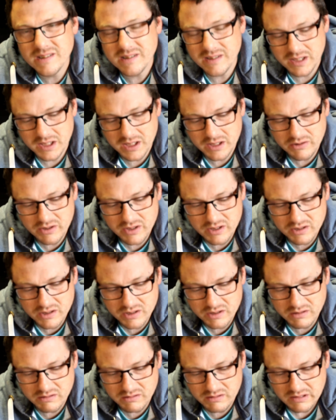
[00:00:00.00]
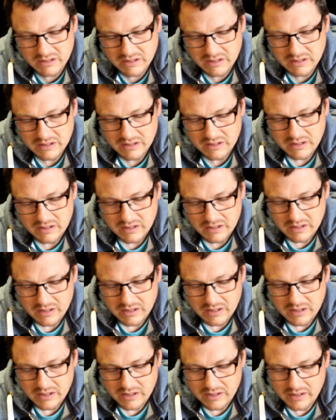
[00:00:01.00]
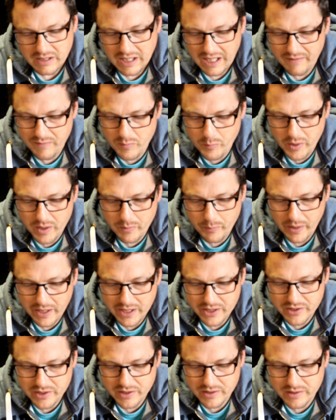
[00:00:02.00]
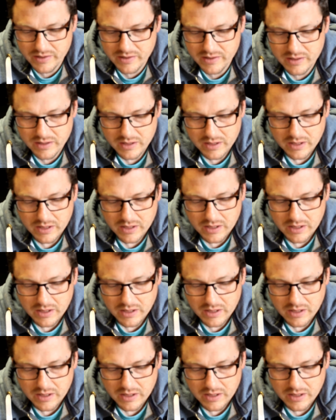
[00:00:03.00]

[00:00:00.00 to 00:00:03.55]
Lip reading: You know, you should have a bit of patience,